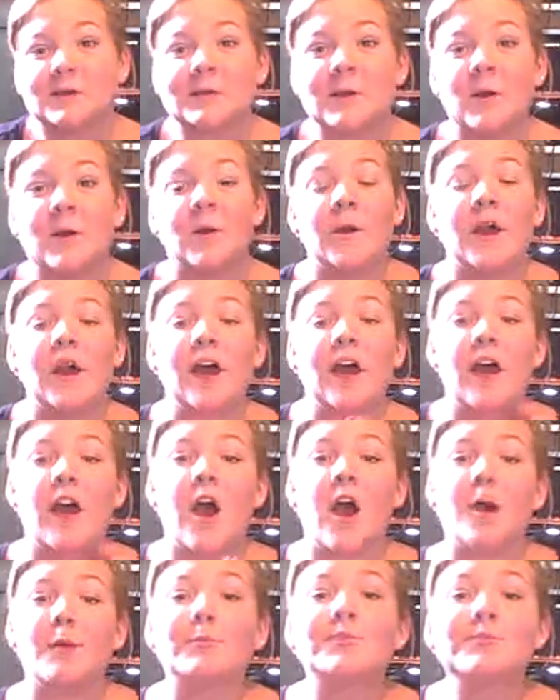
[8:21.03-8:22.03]
So
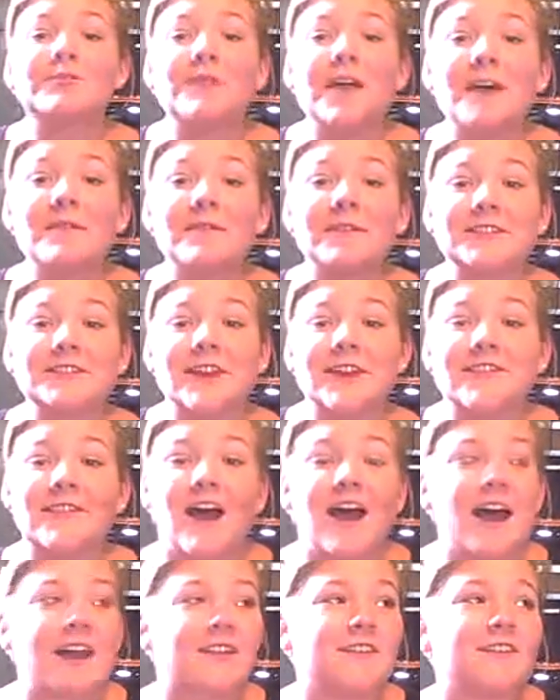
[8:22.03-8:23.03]
almost five months I've
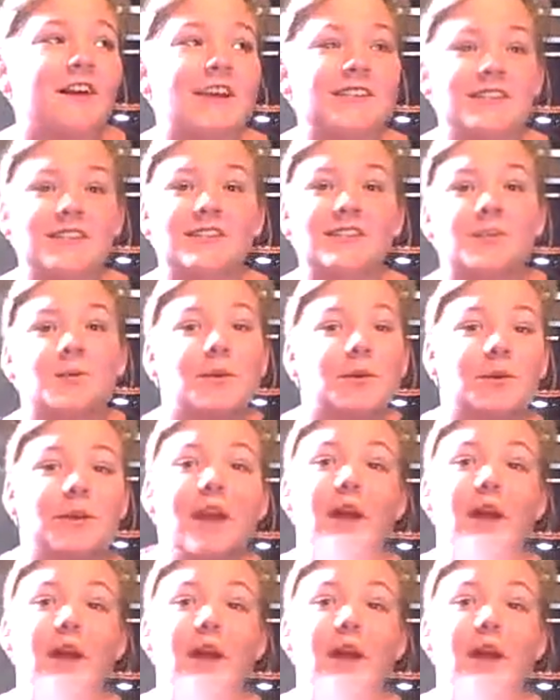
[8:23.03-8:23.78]
not had a closet. So we're